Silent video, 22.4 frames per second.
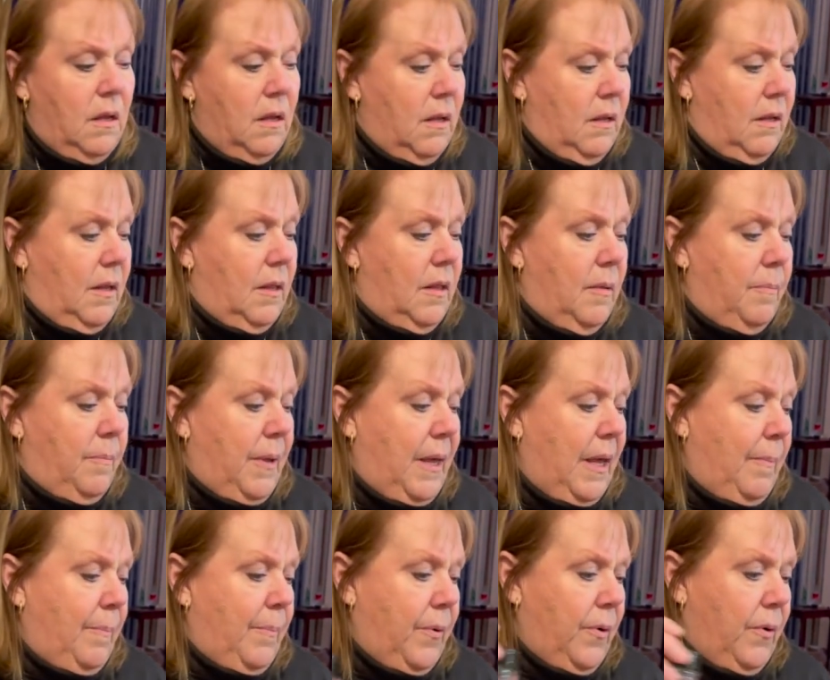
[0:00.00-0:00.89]
And the
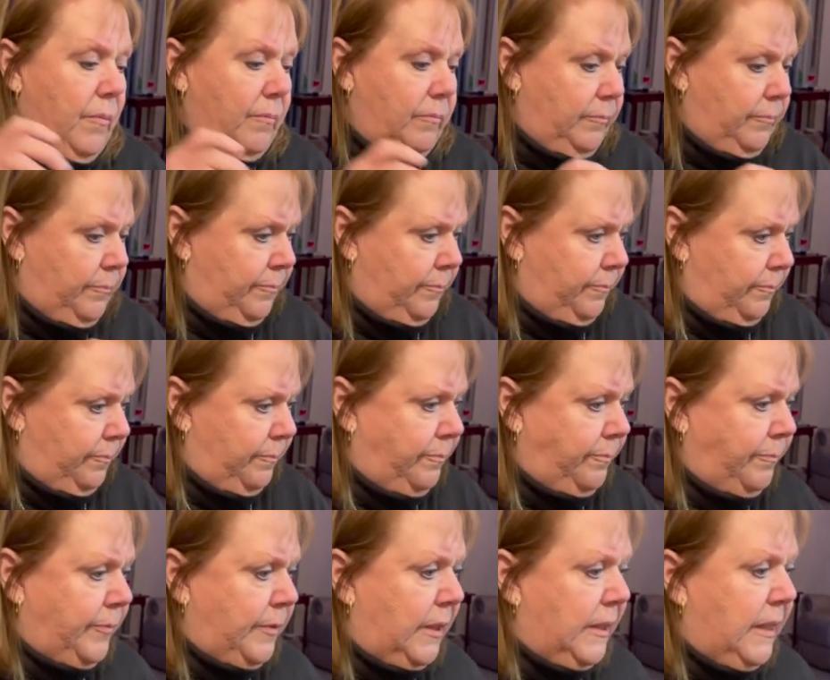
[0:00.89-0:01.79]
pepper,
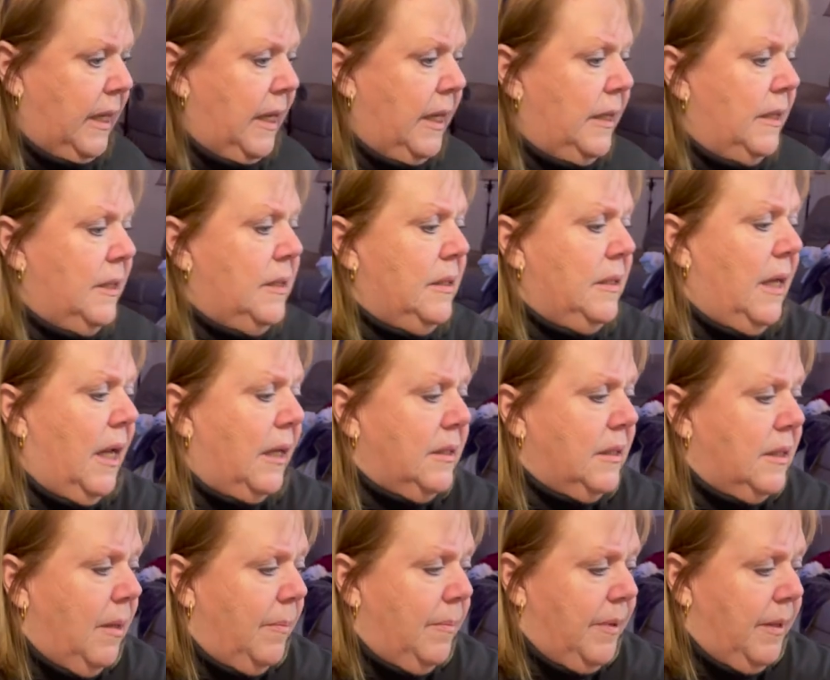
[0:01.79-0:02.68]
again, is not
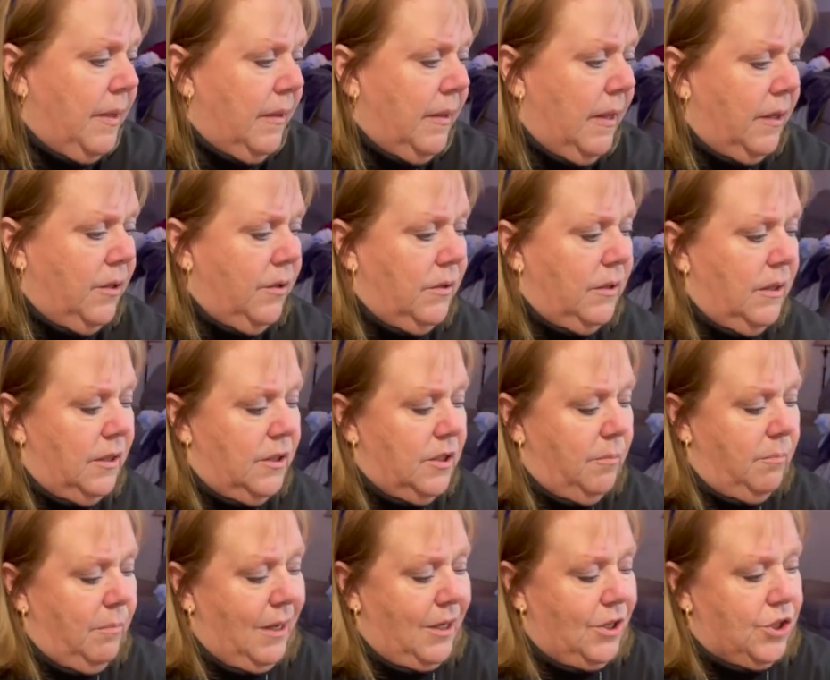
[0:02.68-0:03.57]
something that you need to
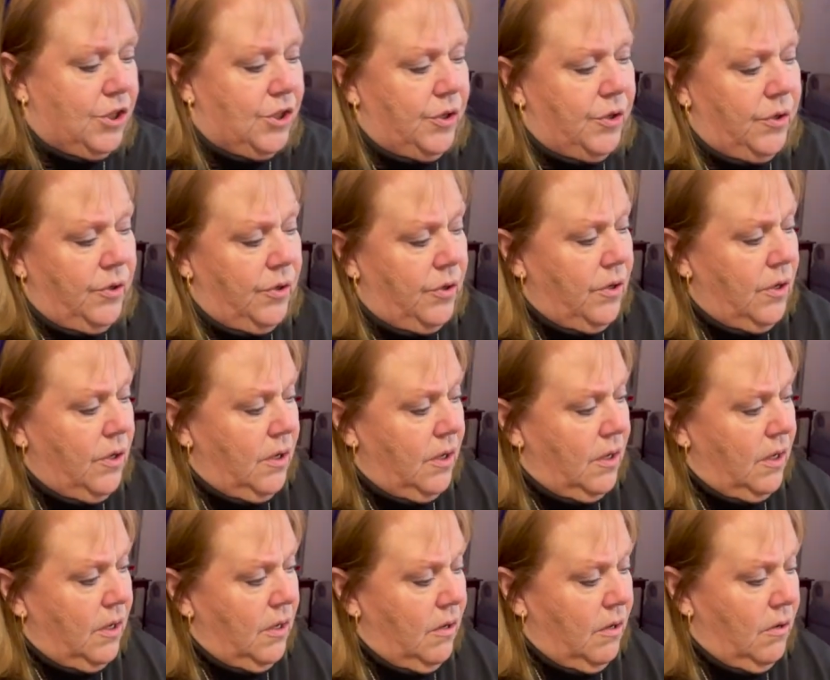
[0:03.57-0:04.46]
measure.
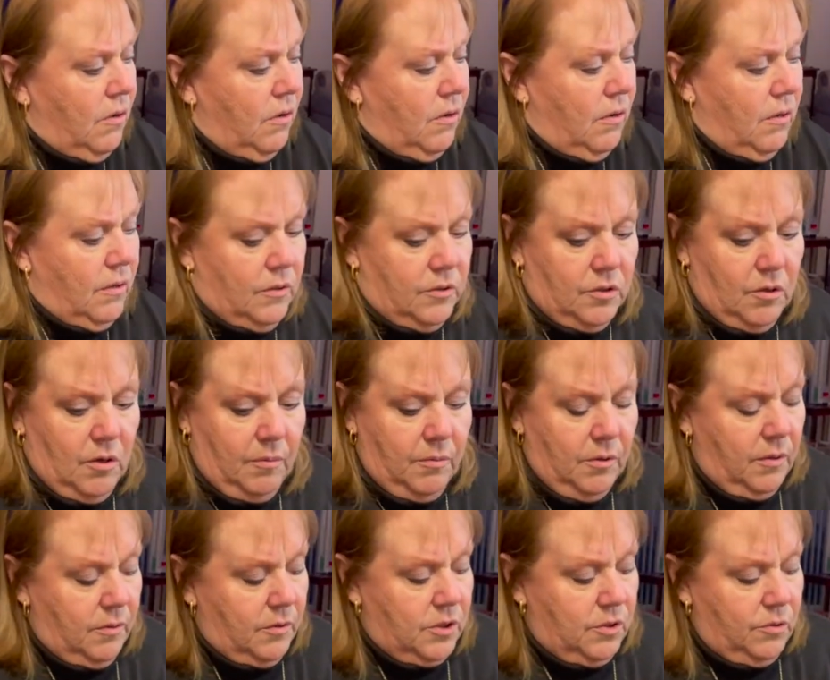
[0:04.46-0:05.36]
So I'm
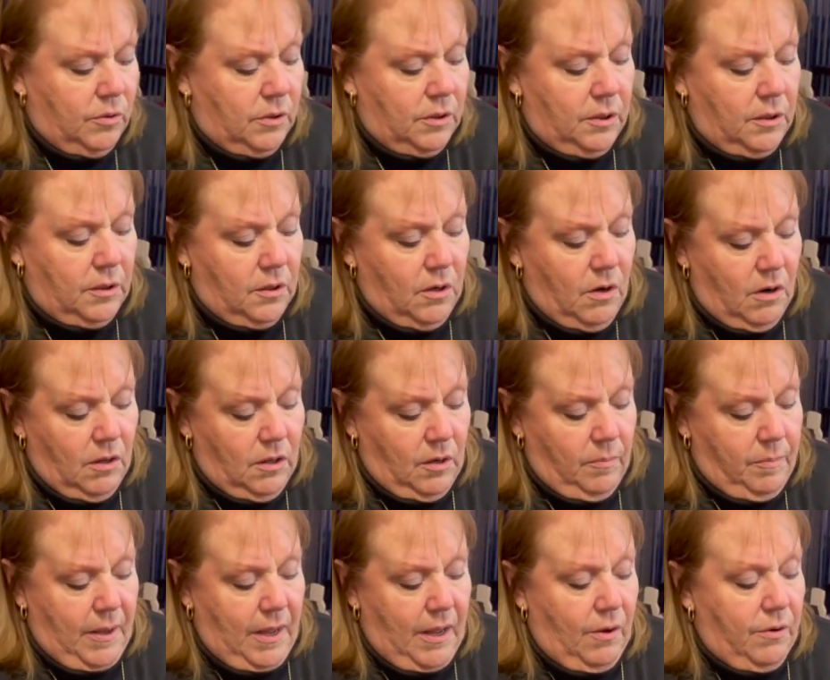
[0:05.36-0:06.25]
going to do a little garlic
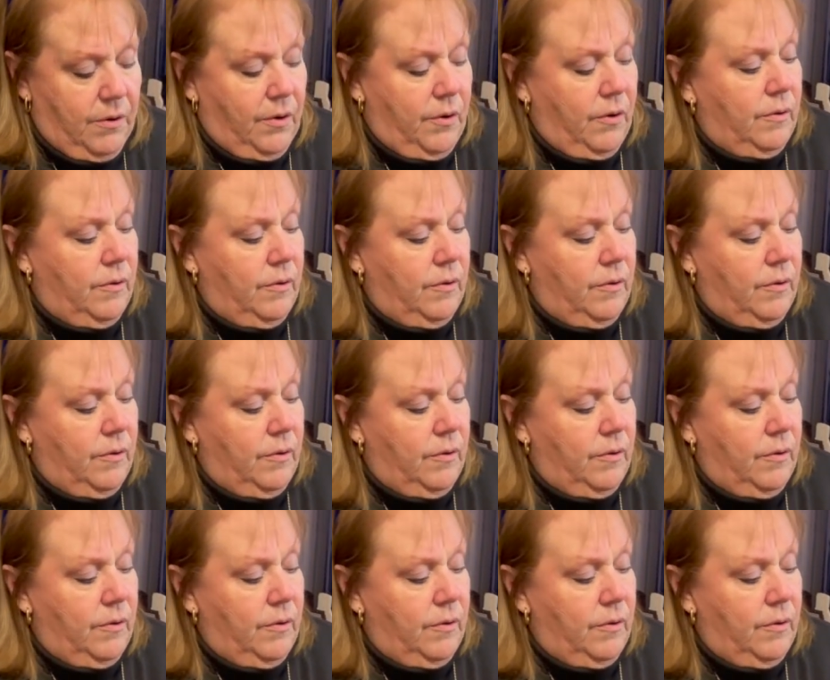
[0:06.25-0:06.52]
powder.